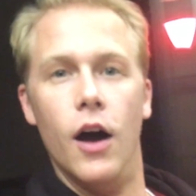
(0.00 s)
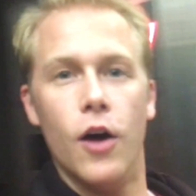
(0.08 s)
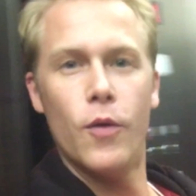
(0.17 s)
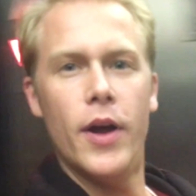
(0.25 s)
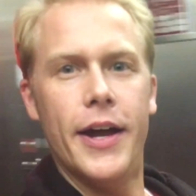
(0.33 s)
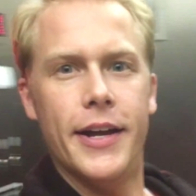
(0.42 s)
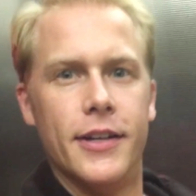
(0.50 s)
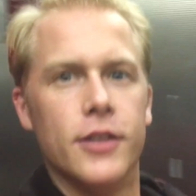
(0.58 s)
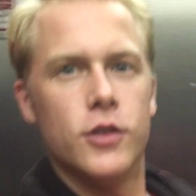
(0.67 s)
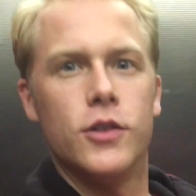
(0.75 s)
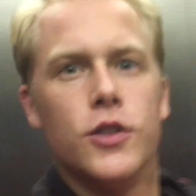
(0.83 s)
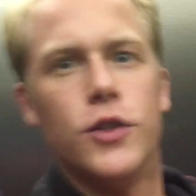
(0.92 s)
All right,
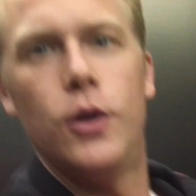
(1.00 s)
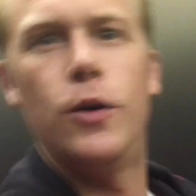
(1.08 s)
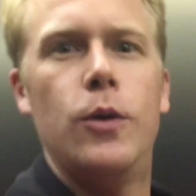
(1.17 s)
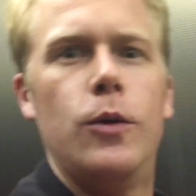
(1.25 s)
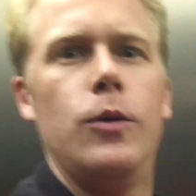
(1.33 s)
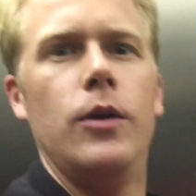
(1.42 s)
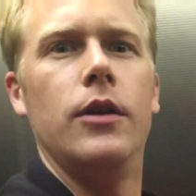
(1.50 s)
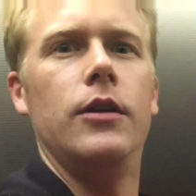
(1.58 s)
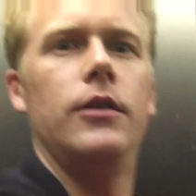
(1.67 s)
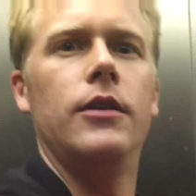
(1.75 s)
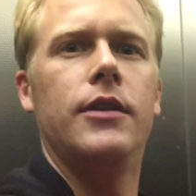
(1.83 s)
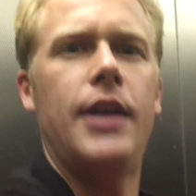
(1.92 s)
so
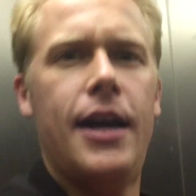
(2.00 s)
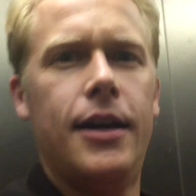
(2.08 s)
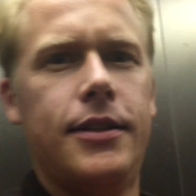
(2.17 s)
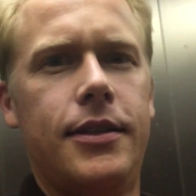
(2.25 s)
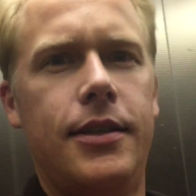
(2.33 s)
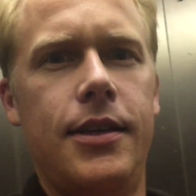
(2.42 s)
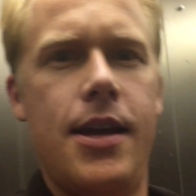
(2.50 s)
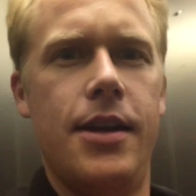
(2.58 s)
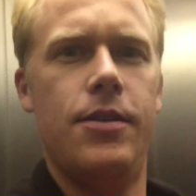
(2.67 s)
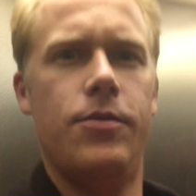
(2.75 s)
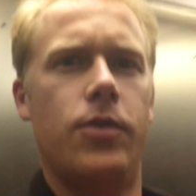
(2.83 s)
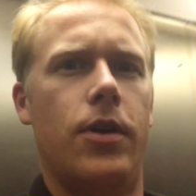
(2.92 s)
that's the
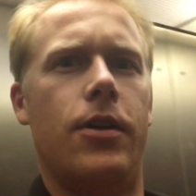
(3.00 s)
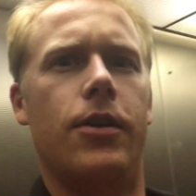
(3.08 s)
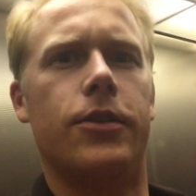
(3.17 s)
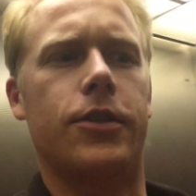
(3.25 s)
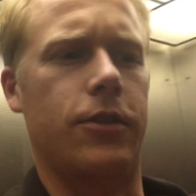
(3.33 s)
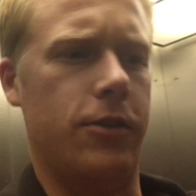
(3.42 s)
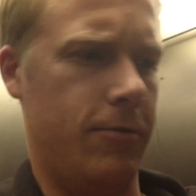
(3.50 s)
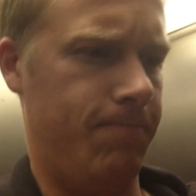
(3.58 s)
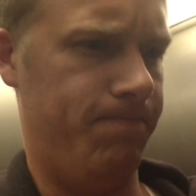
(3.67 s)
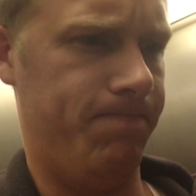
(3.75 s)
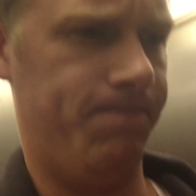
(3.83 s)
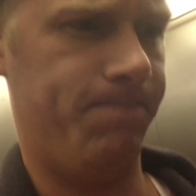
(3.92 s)
end of rehearsal.
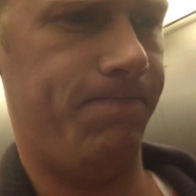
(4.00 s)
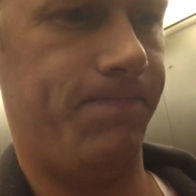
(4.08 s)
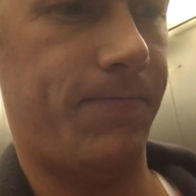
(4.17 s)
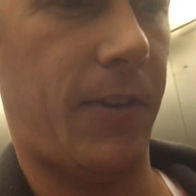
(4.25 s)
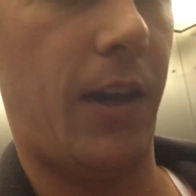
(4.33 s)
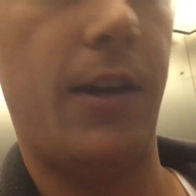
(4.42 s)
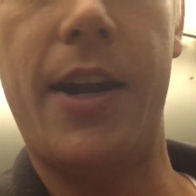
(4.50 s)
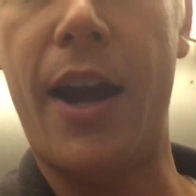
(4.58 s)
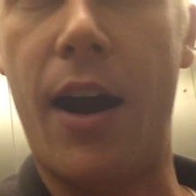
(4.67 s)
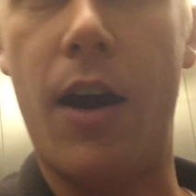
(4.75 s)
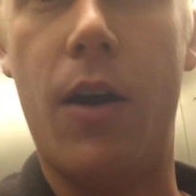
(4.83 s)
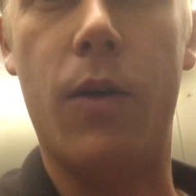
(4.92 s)

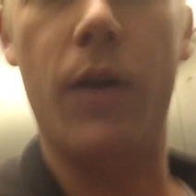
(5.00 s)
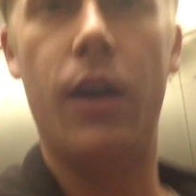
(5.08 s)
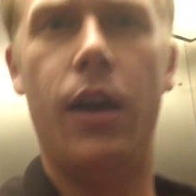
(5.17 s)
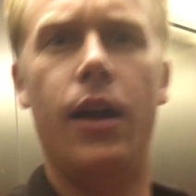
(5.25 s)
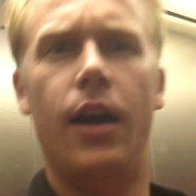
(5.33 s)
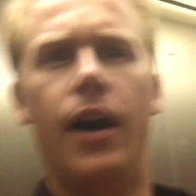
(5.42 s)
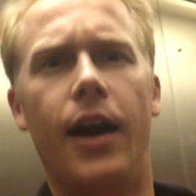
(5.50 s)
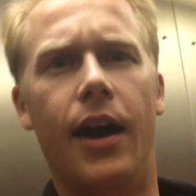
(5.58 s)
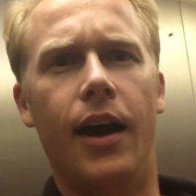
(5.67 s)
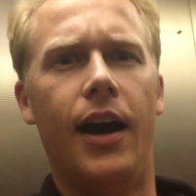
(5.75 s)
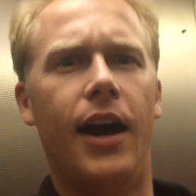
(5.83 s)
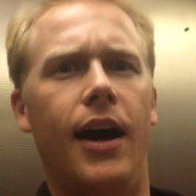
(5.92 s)
Now,
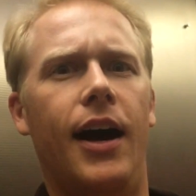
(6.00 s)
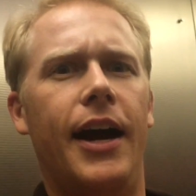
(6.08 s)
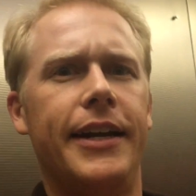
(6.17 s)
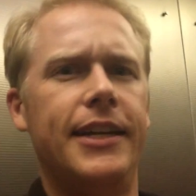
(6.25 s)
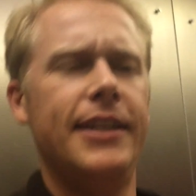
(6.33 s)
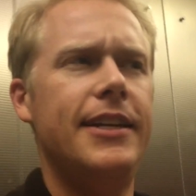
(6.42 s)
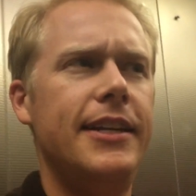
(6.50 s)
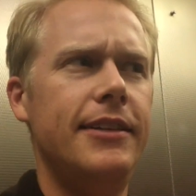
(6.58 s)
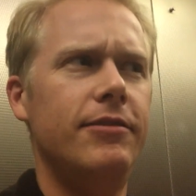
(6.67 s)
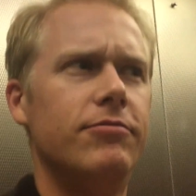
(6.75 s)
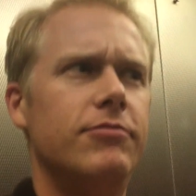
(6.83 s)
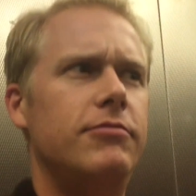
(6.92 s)
I
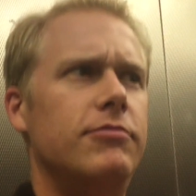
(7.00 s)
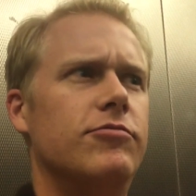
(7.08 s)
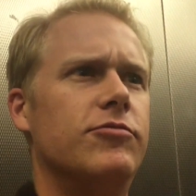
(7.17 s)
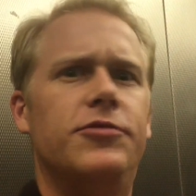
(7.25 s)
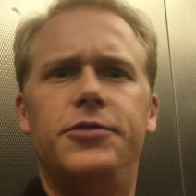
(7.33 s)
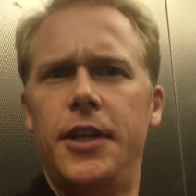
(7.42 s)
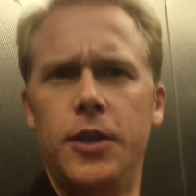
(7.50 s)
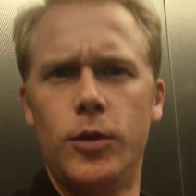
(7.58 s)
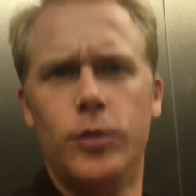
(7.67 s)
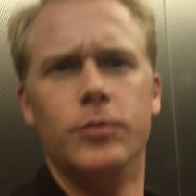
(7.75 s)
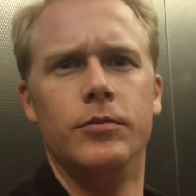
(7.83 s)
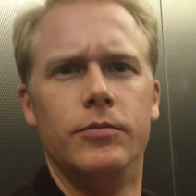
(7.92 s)
didn't
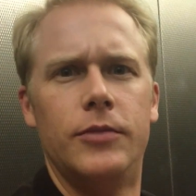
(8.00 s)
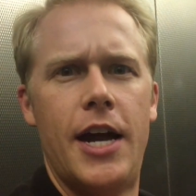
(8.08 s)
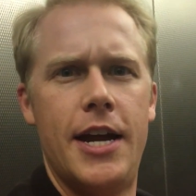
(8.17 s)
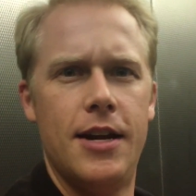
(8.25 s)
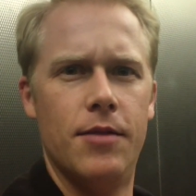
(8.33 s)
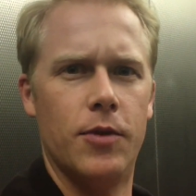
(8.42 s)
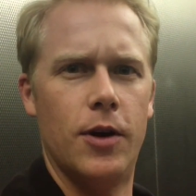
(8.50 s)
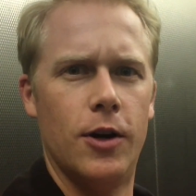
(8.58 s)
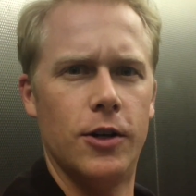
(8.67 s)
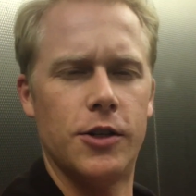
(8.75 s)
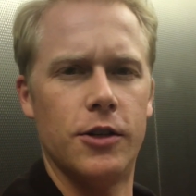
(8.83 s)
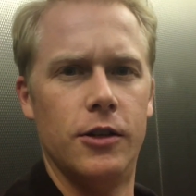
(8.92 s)
film any of
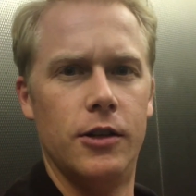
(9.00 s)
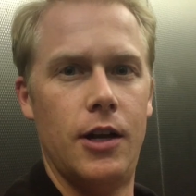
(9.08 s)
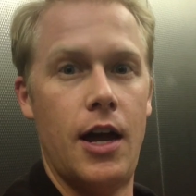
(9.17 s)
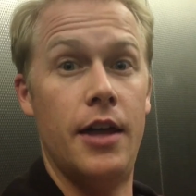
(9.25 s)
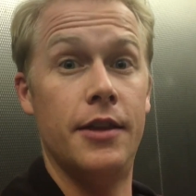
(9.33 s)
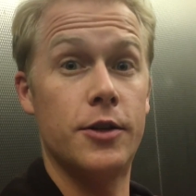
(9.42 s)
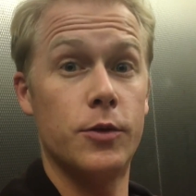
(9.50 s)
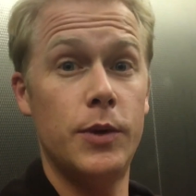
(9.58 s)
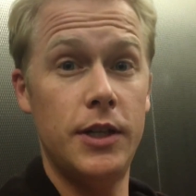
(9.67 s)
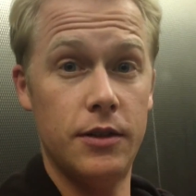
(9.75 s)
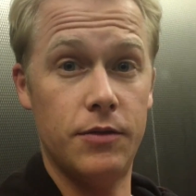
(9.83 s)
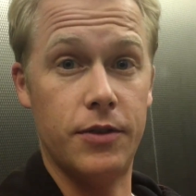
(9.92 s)
rehearsal, and there's a
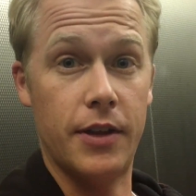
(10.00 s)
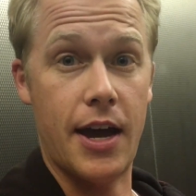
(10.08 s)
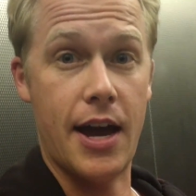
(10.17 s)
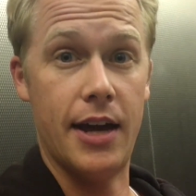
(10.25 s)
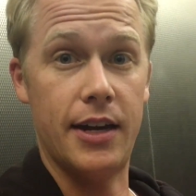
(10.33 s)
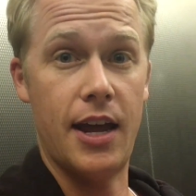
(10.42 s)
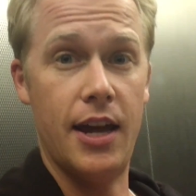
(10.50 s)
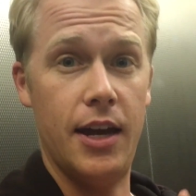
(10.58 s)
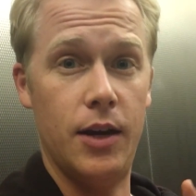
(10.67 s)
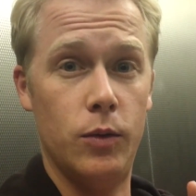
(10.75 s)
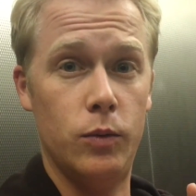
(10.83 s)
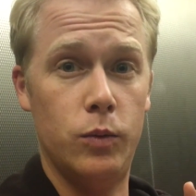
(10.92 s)
reason for that,
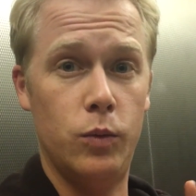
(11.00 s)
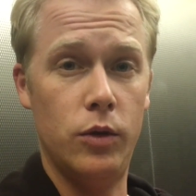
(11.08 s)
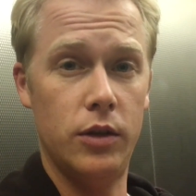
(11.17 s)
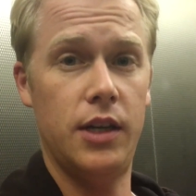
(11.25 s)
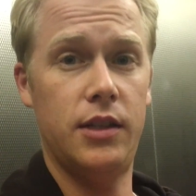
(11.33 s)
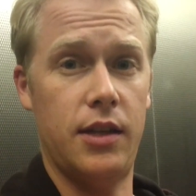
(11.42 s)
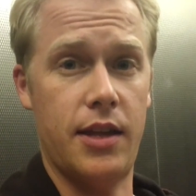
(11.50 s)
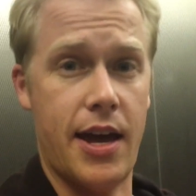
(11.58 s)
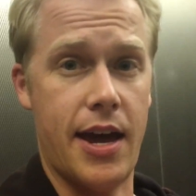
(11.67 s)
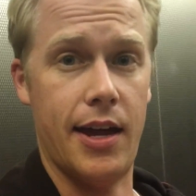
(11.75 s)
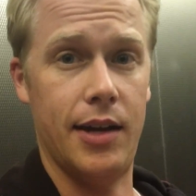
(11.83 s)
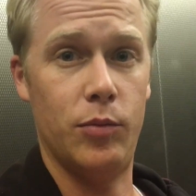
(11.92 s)
and we'll get to
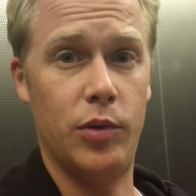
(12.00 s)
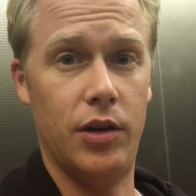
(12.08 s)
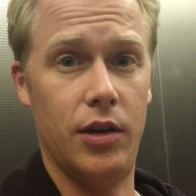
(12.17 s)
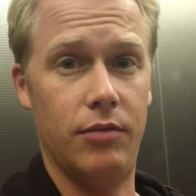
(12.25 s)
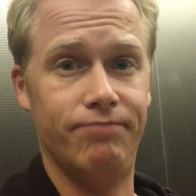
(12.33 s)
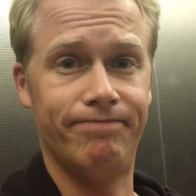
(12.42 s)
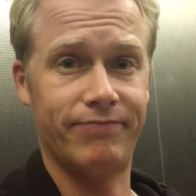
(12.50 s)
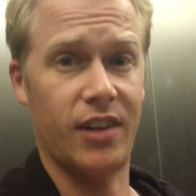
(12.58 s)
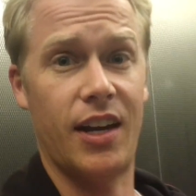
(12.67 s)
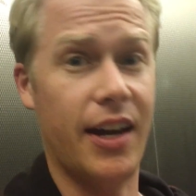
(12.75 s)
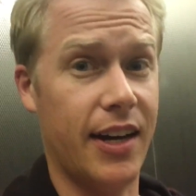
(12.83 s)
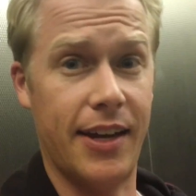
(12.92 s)
that, but
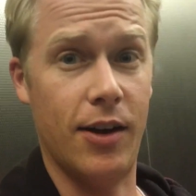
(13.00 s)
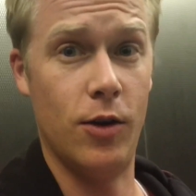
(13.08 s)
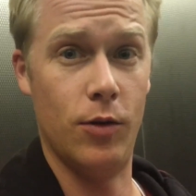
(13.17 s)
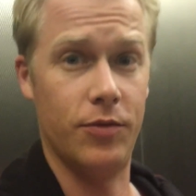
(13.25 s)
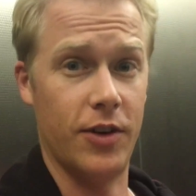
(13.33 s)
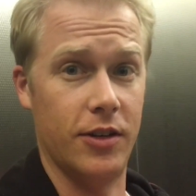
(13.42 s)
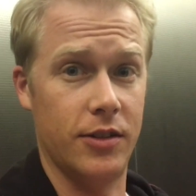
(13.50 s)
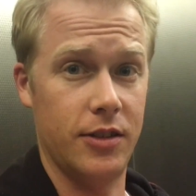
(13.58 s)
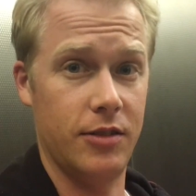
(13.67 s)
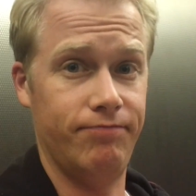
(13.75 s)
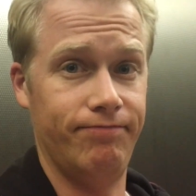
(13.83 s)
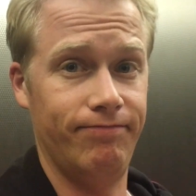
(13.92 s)
I gotta get home first.